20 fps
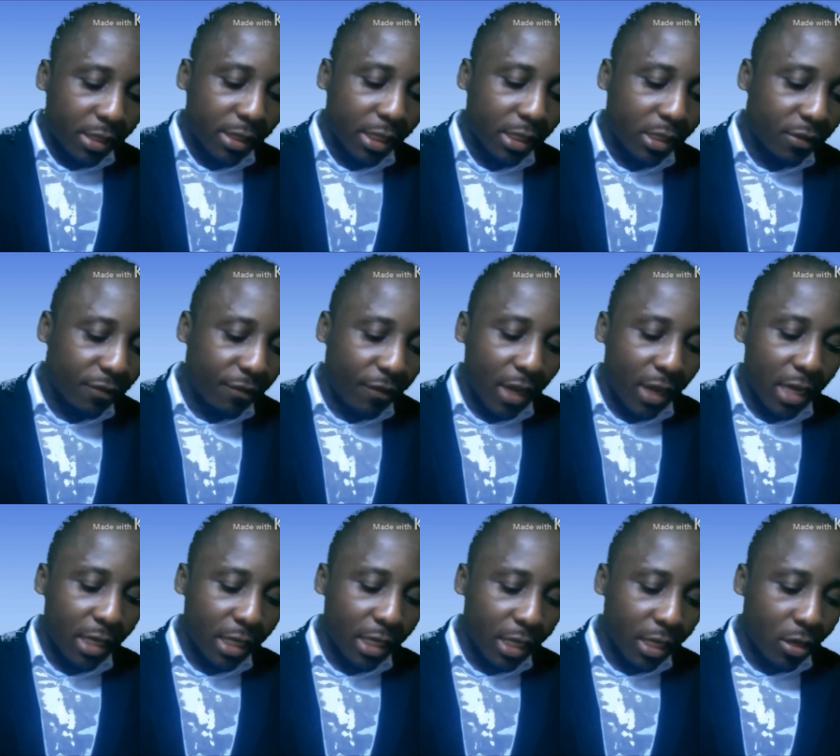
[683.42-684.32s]

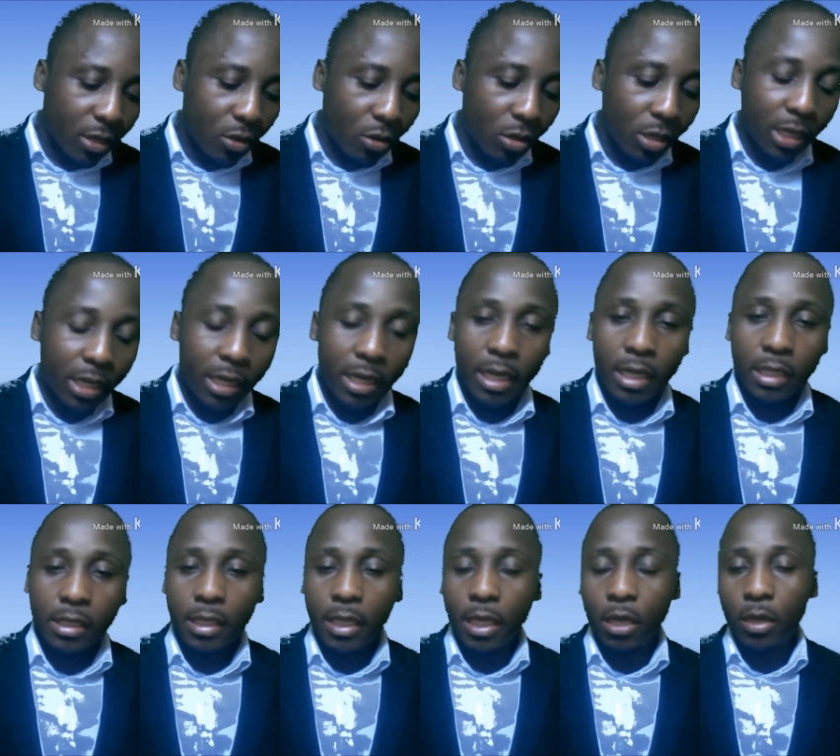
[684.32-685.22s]
certified
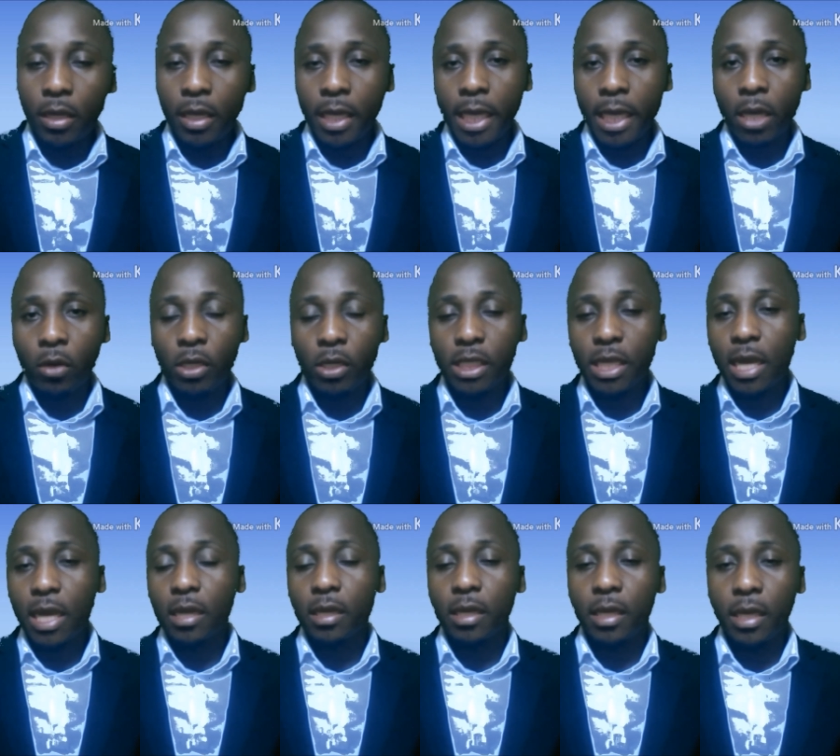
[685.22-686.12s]

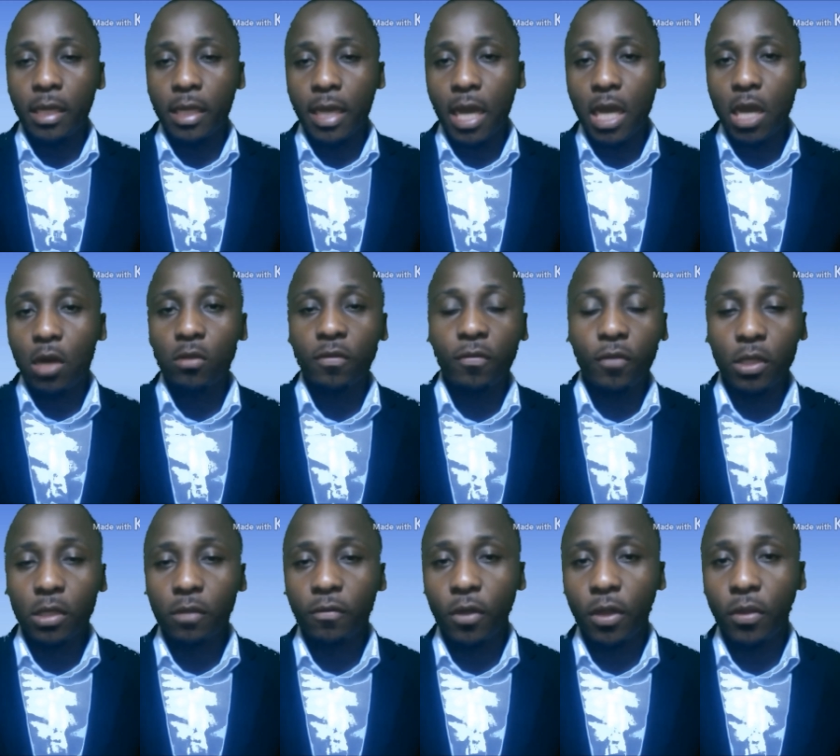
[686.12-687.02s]
audited account
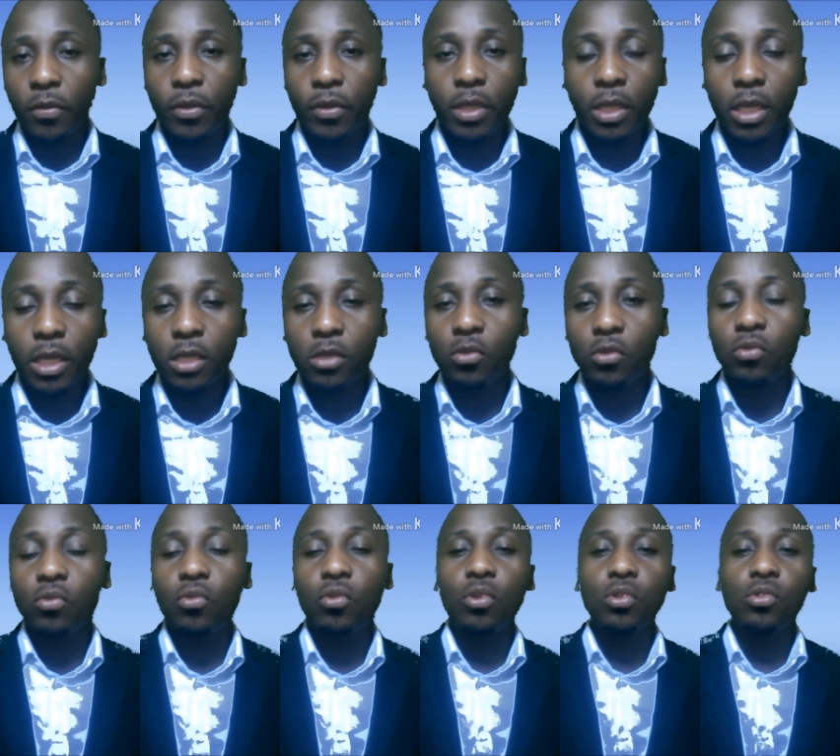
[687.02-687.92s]
for 3 years,
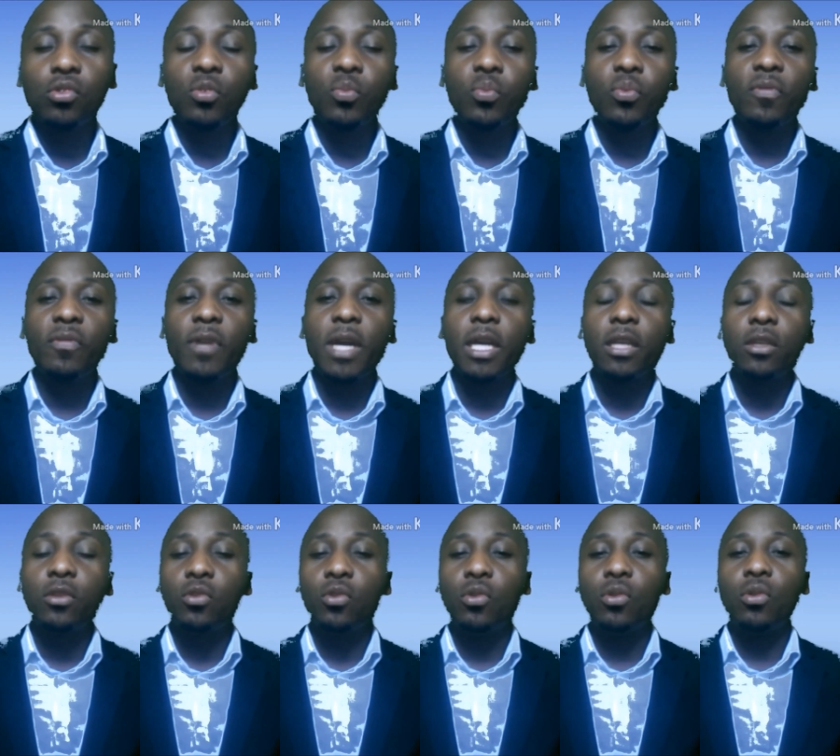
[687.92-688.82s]
you could also
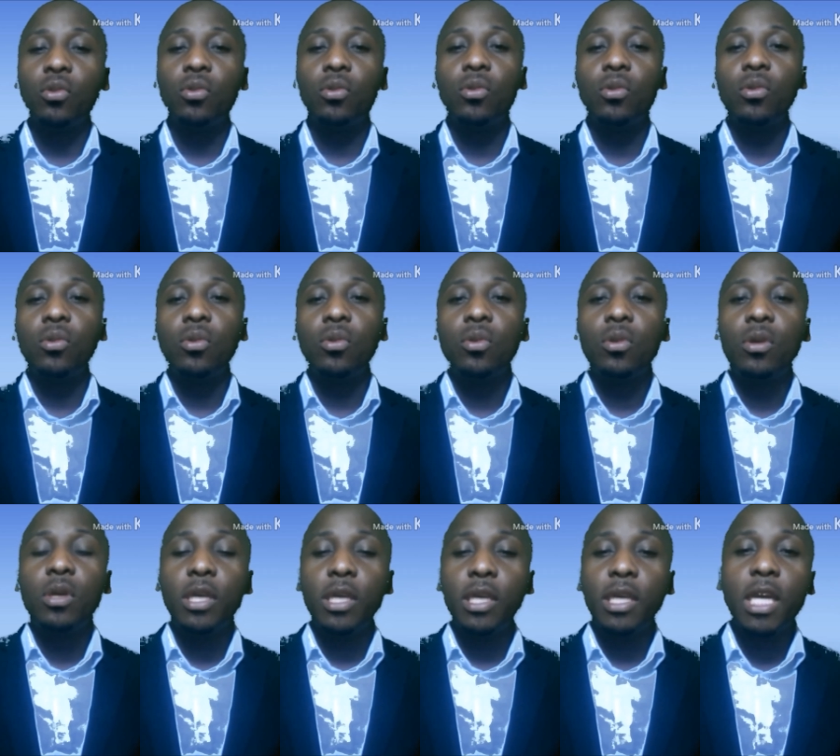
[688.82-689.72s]
provide your
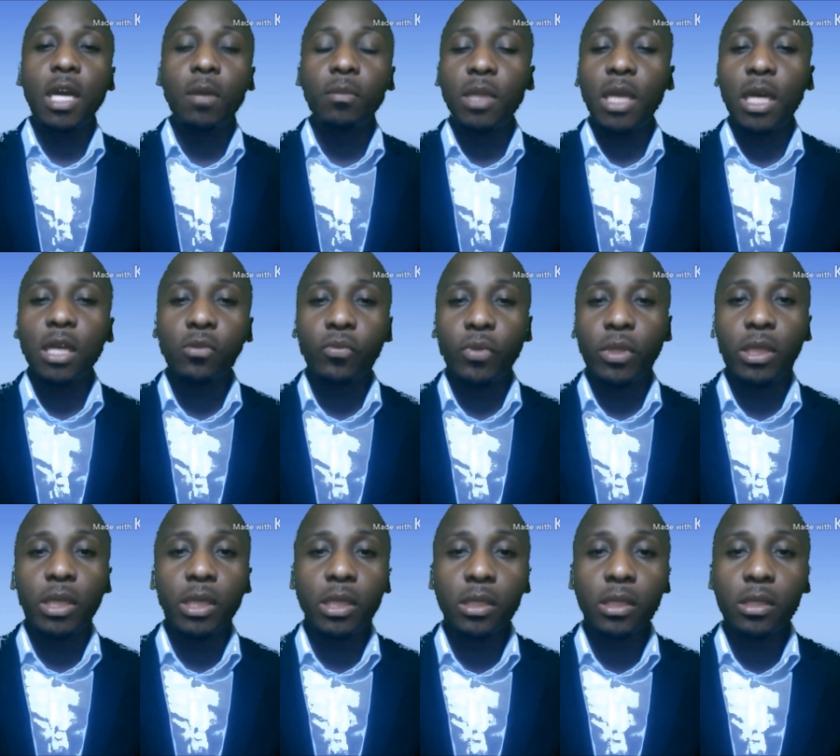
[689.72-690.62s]
income tax
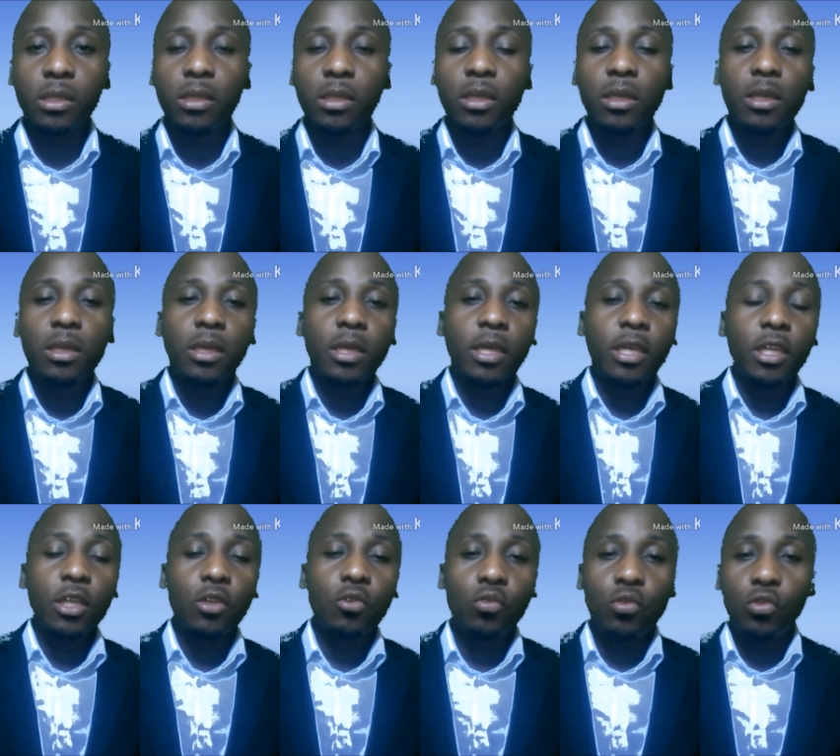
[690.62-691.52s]
returns,
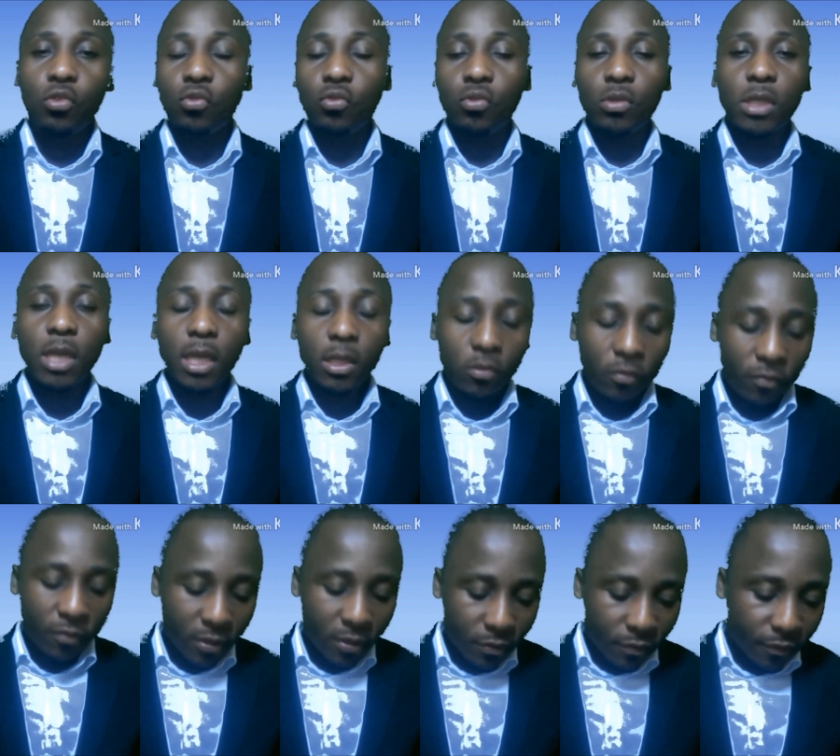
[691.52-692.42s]
and they could use that
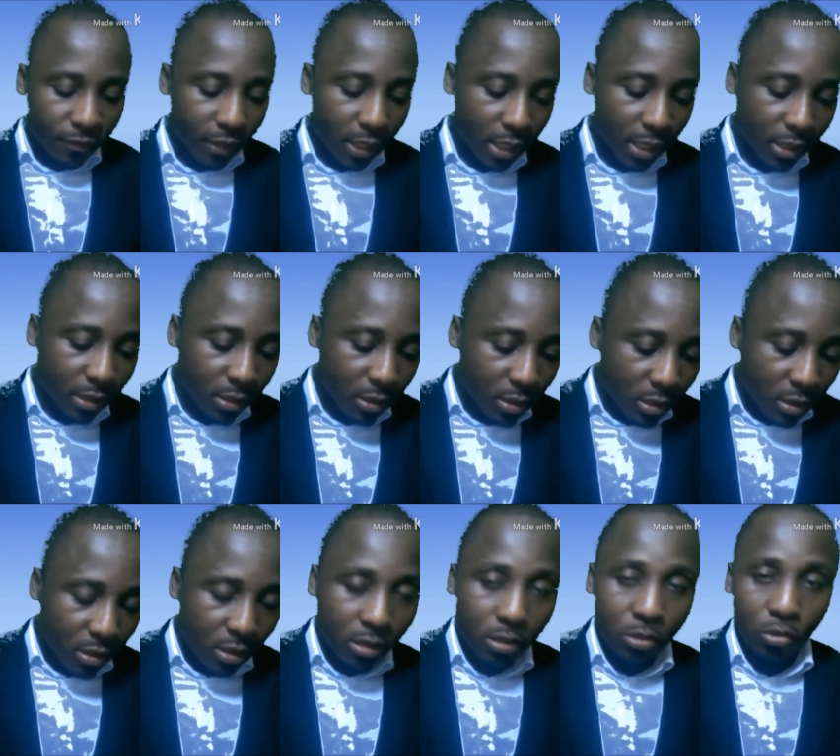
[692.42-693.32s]
to verify
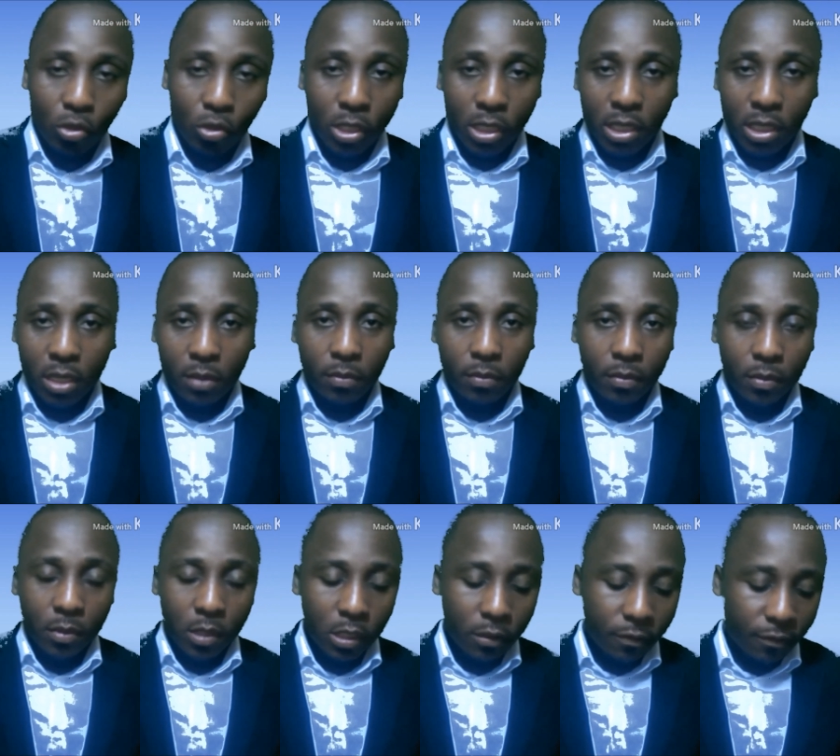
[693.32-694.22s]
your income
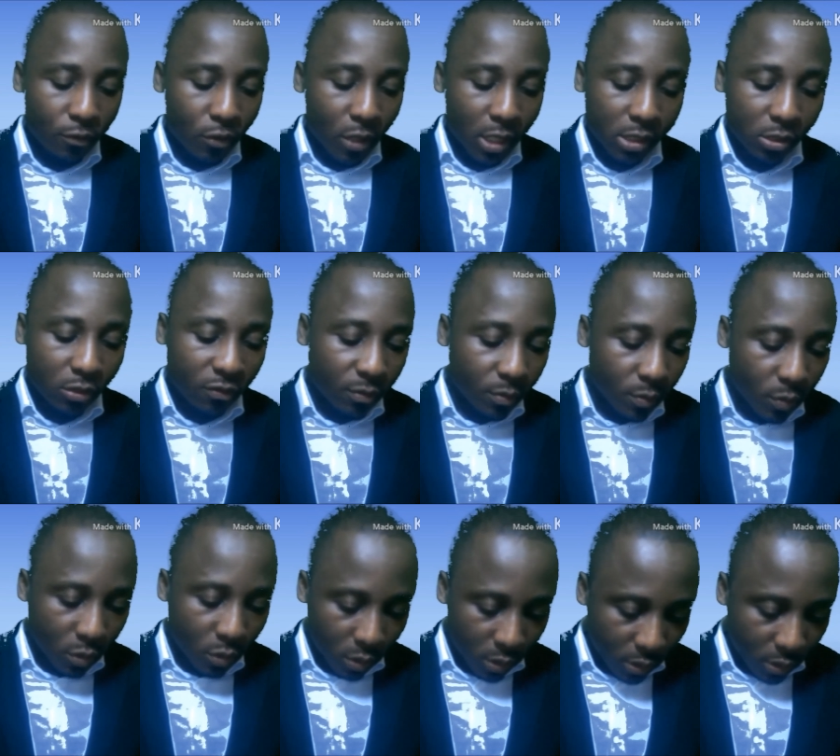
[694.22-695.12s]
if you are
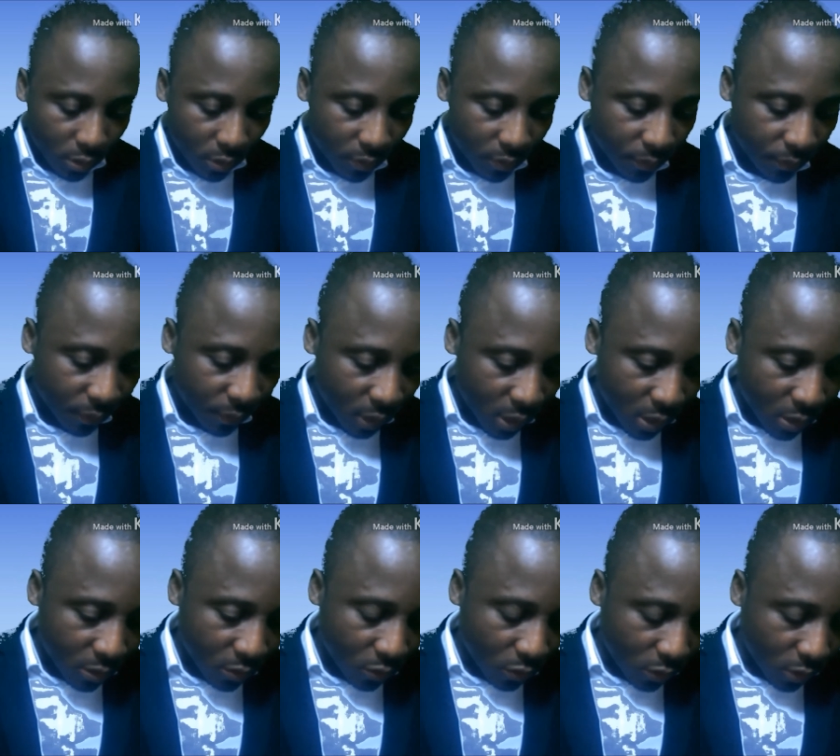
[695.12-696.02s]
self-employed.
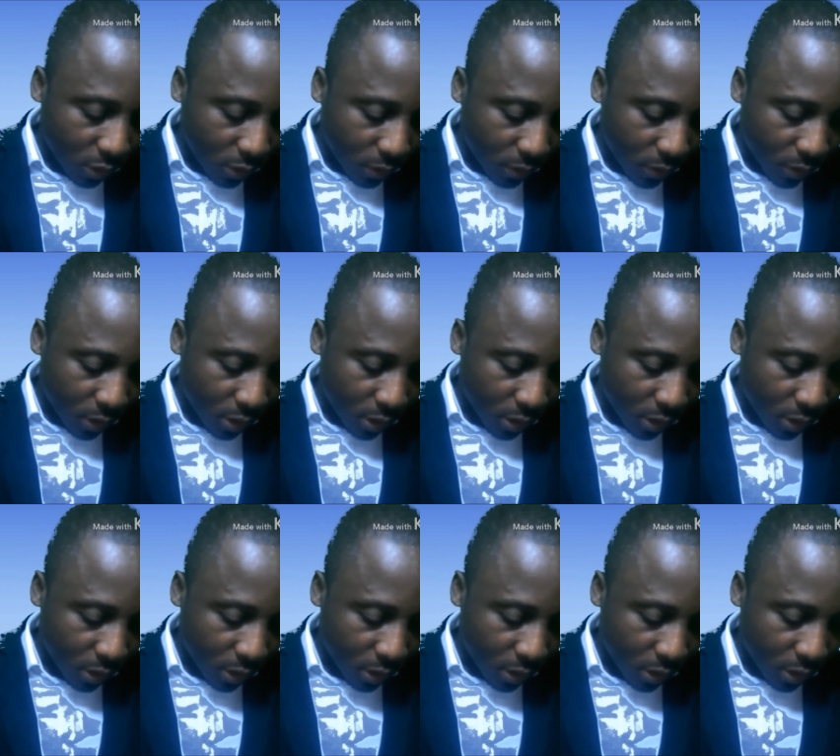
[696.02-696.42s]
Okay.